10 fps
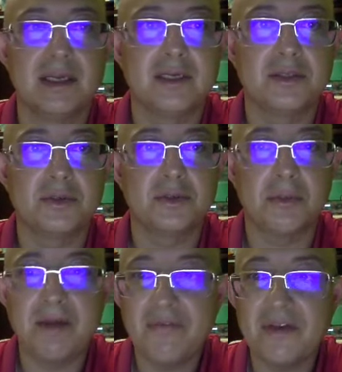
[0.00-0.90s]
So
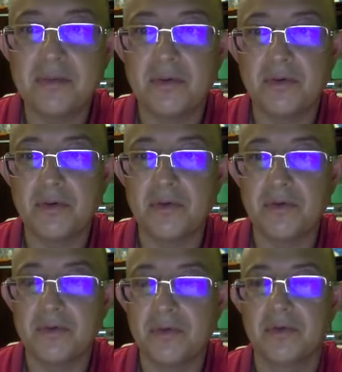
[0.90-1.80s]
my Facebook
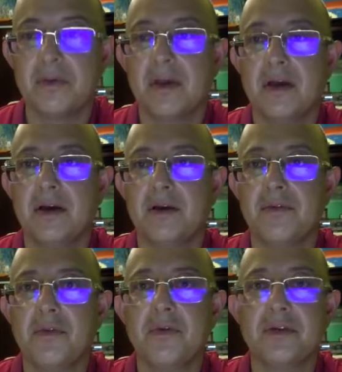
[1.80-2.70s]

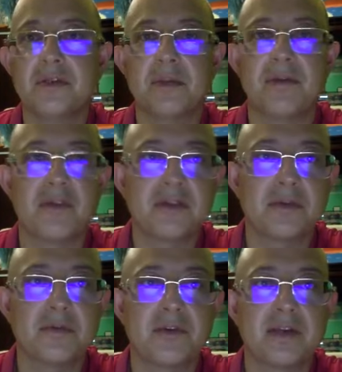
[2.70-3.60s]
viewers, my
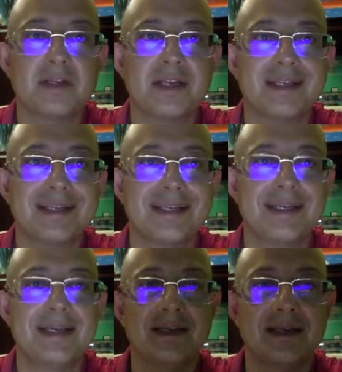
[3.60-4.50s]
Facebook friends can
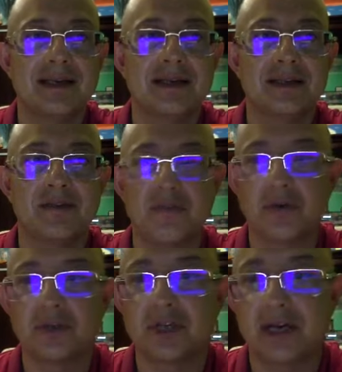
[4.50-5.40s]
see the
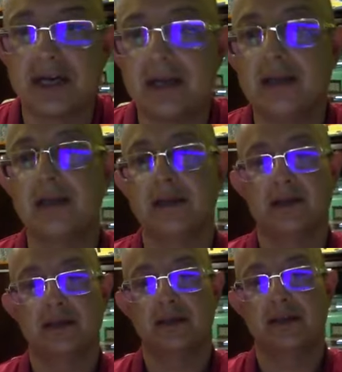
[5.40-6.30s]
first Giclee
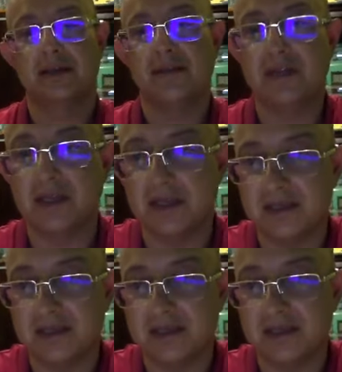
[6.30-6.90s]
that we did.